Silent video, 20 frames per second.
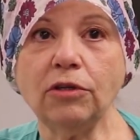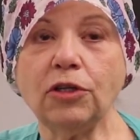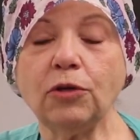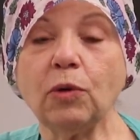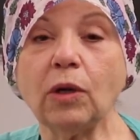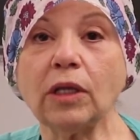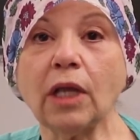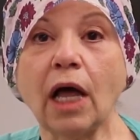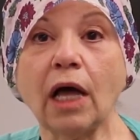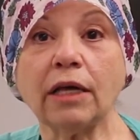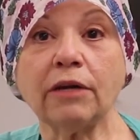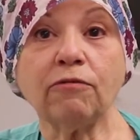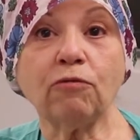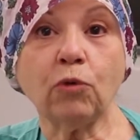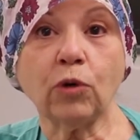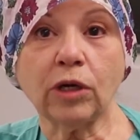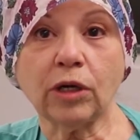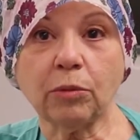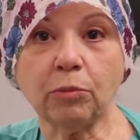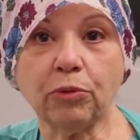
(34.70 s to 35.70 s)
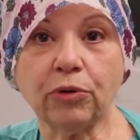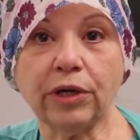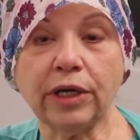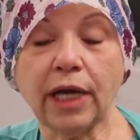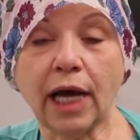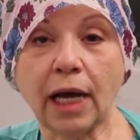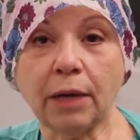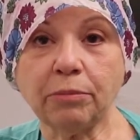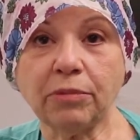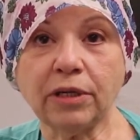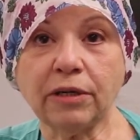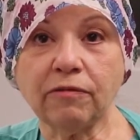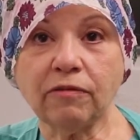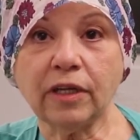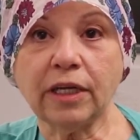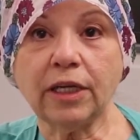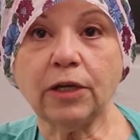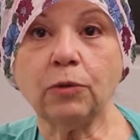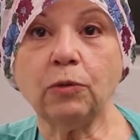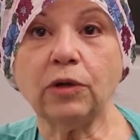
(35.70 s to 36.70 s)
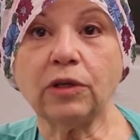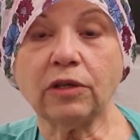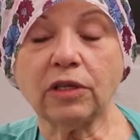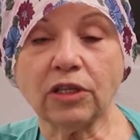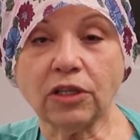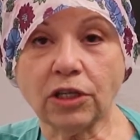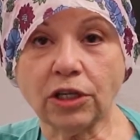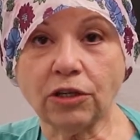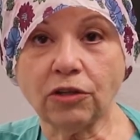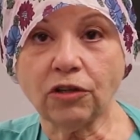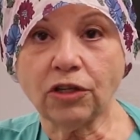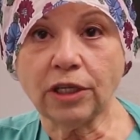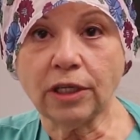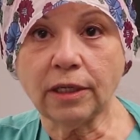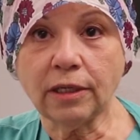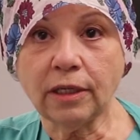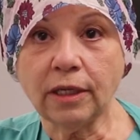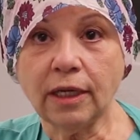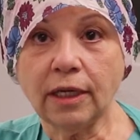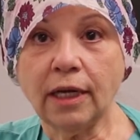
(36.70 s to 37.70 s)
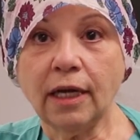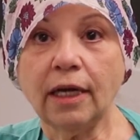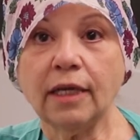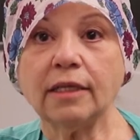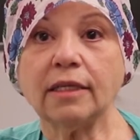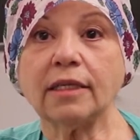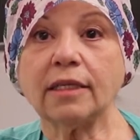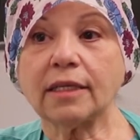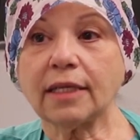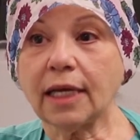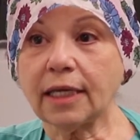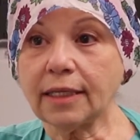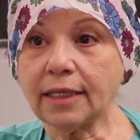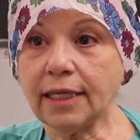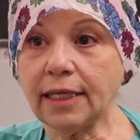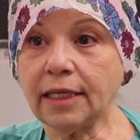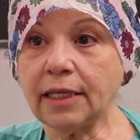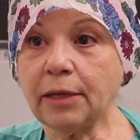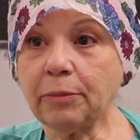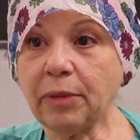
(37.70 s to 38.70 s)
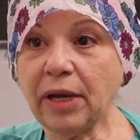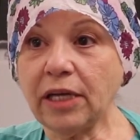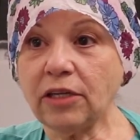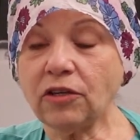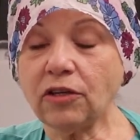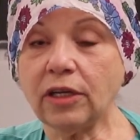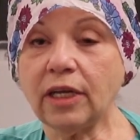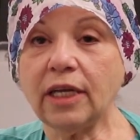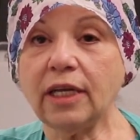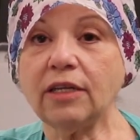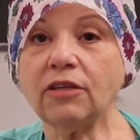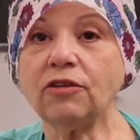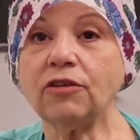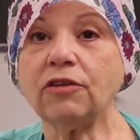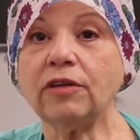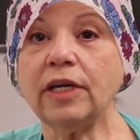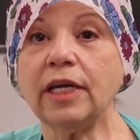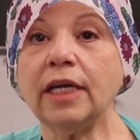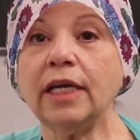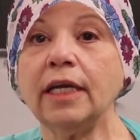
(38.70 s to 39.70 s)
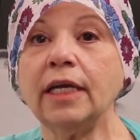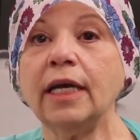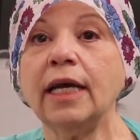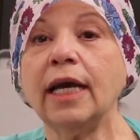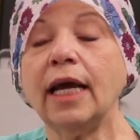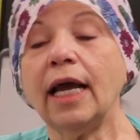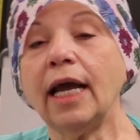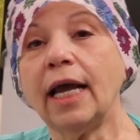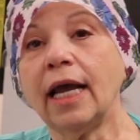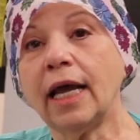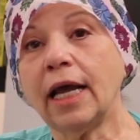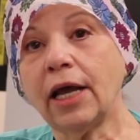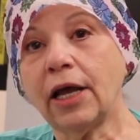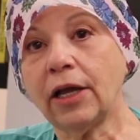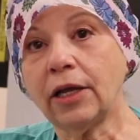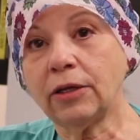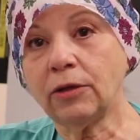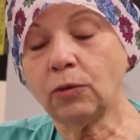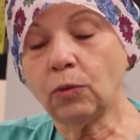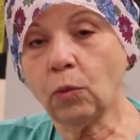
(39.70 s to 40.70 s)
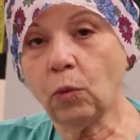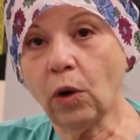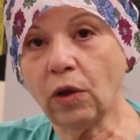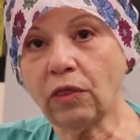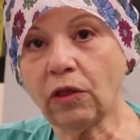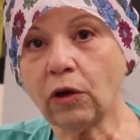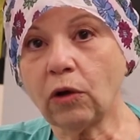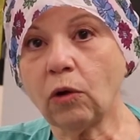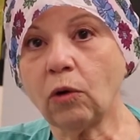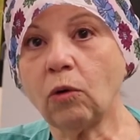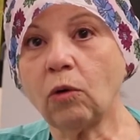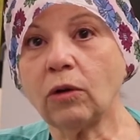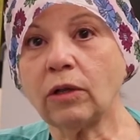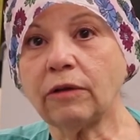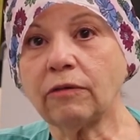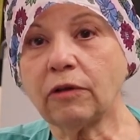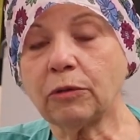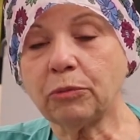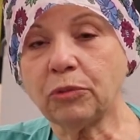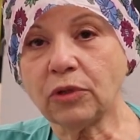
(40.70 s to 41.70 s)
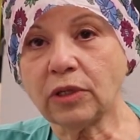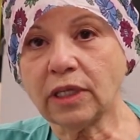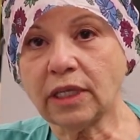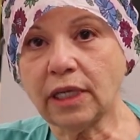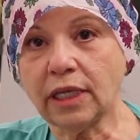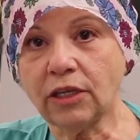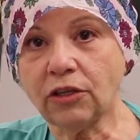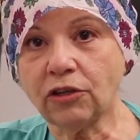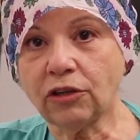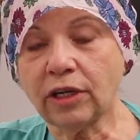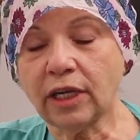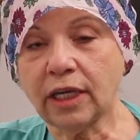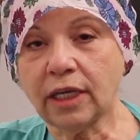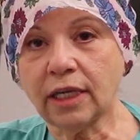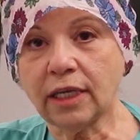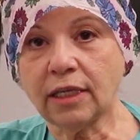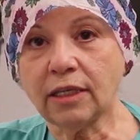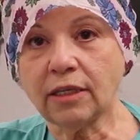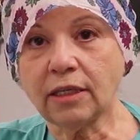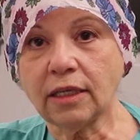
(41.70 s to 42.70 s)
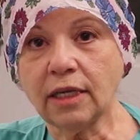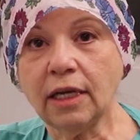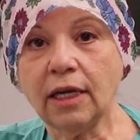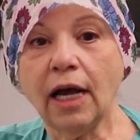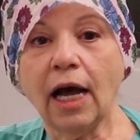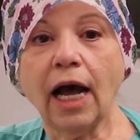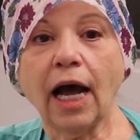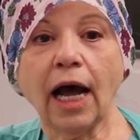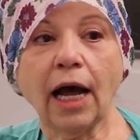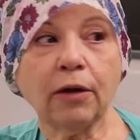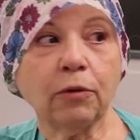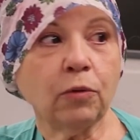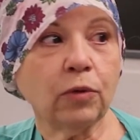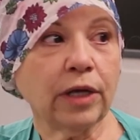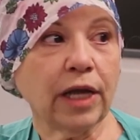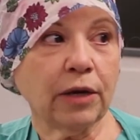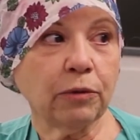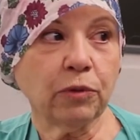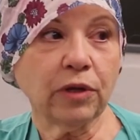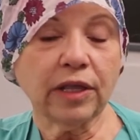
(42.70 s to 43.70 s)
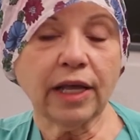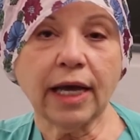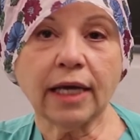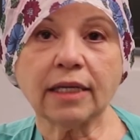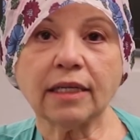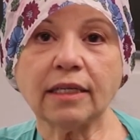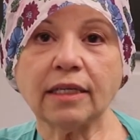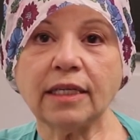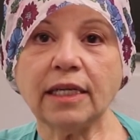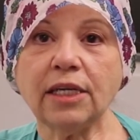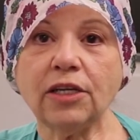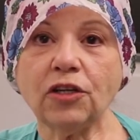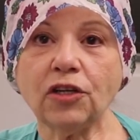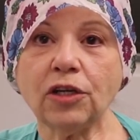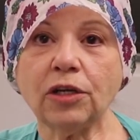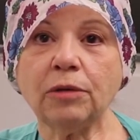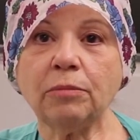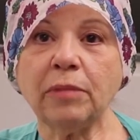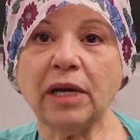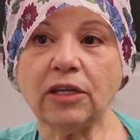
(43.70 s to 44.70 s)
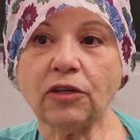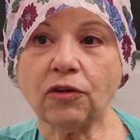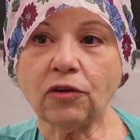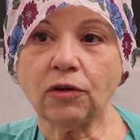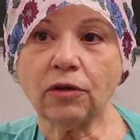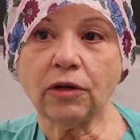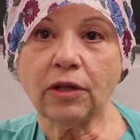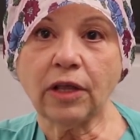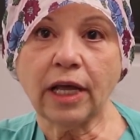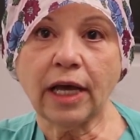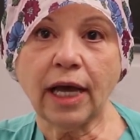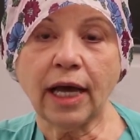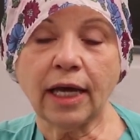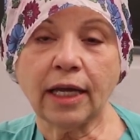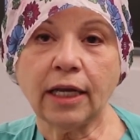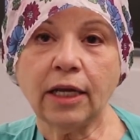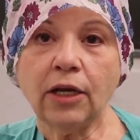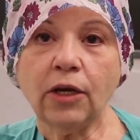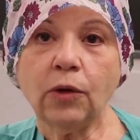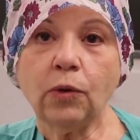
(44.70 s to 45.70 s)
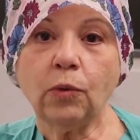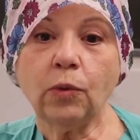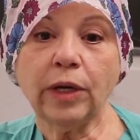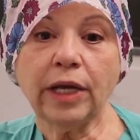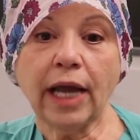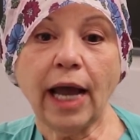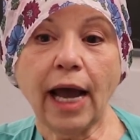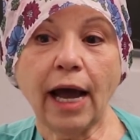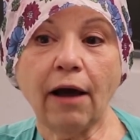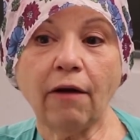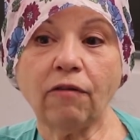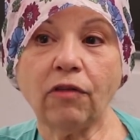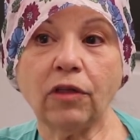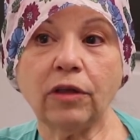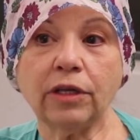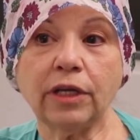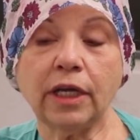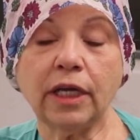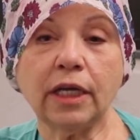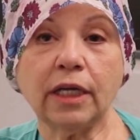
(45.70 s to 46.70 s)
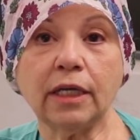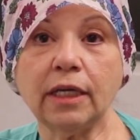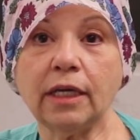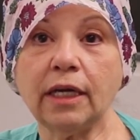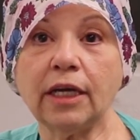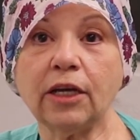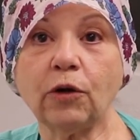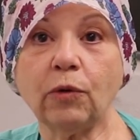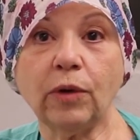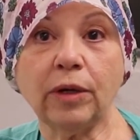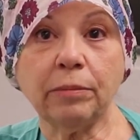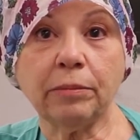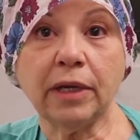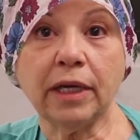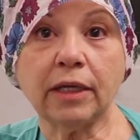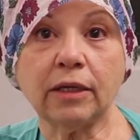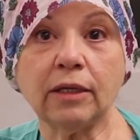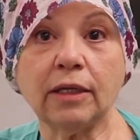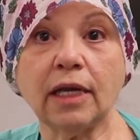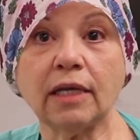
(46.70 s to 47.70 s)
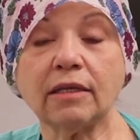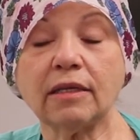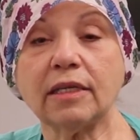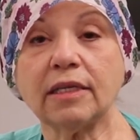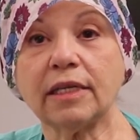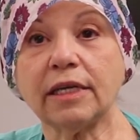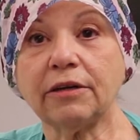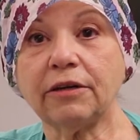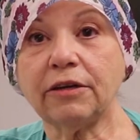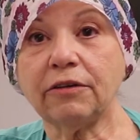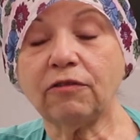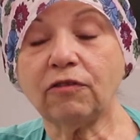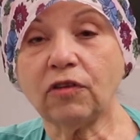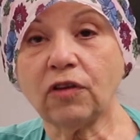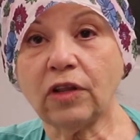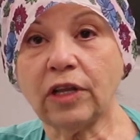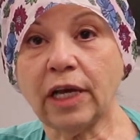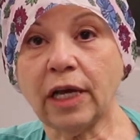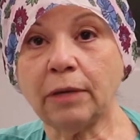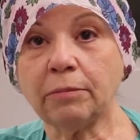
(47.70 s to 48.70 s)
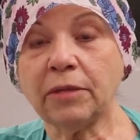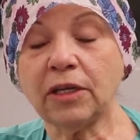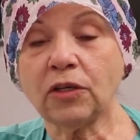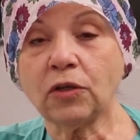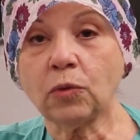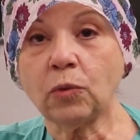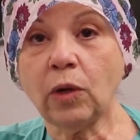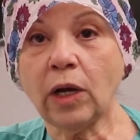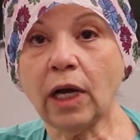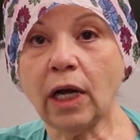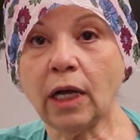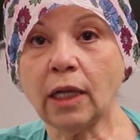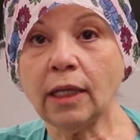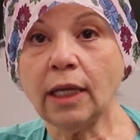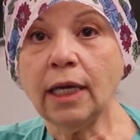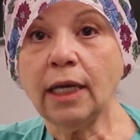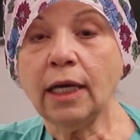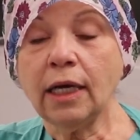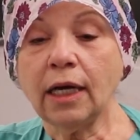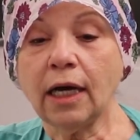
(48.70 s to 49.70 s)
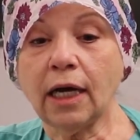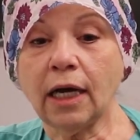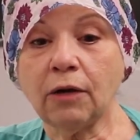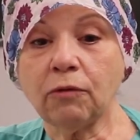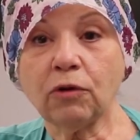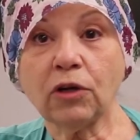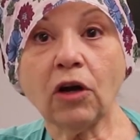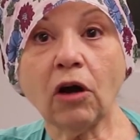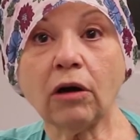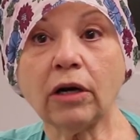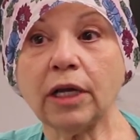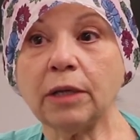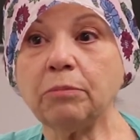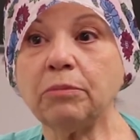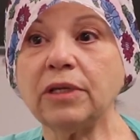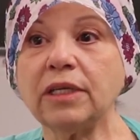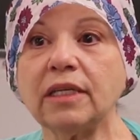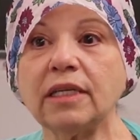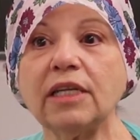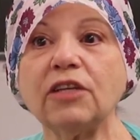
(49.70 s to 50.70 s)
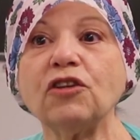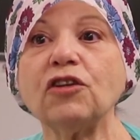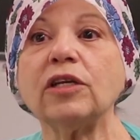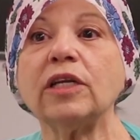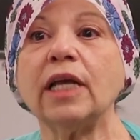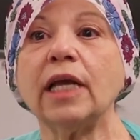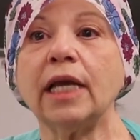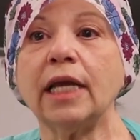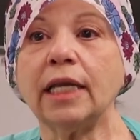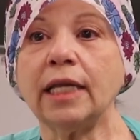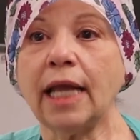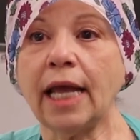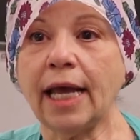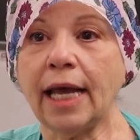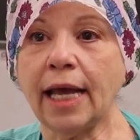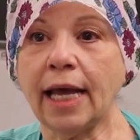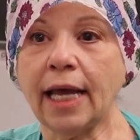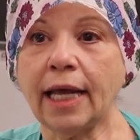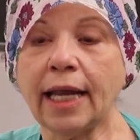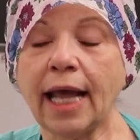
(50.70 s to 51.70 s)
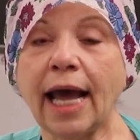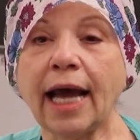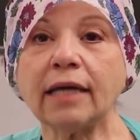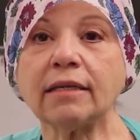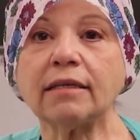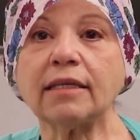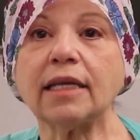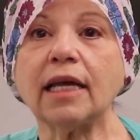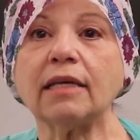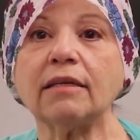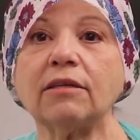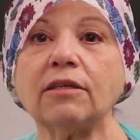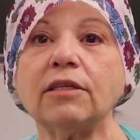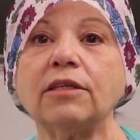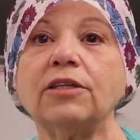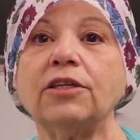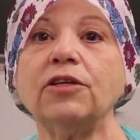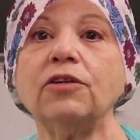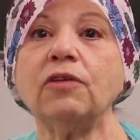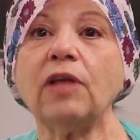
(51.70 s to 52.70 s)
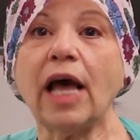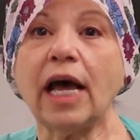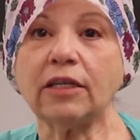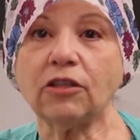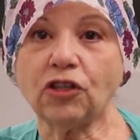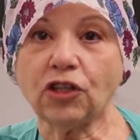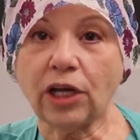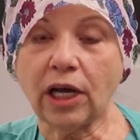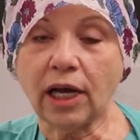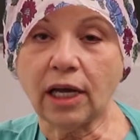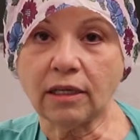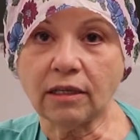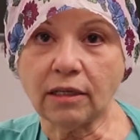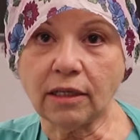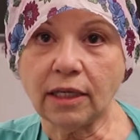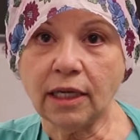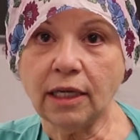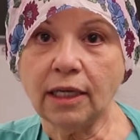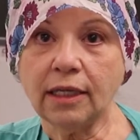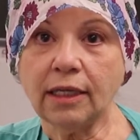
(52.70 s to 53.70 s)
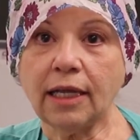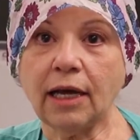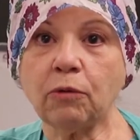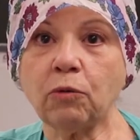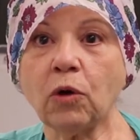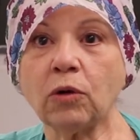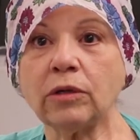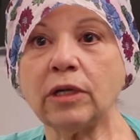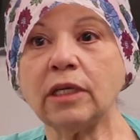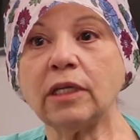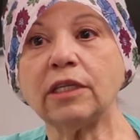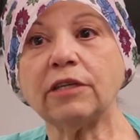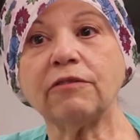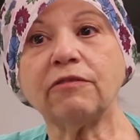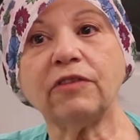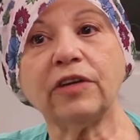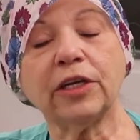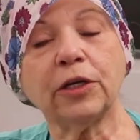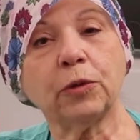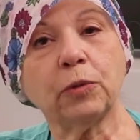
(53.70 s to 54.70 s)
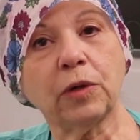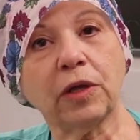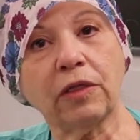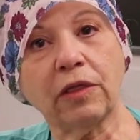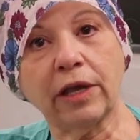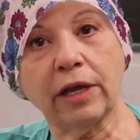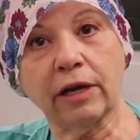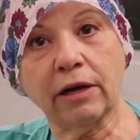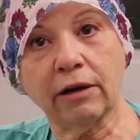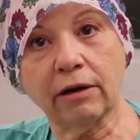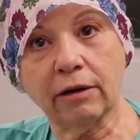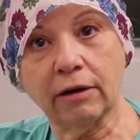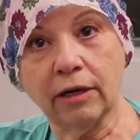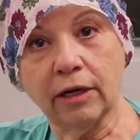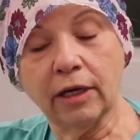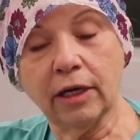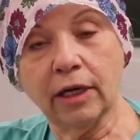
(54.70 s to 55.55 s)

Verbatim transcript: do a lot of work preoperatively with the surgeon, discussing the patient history and what the goal of the procedure is. I would get with anesthesia, make sure that we have the equipment necessary for them as well. Uh, regarding positioning and access to that chest, that won't interfere with their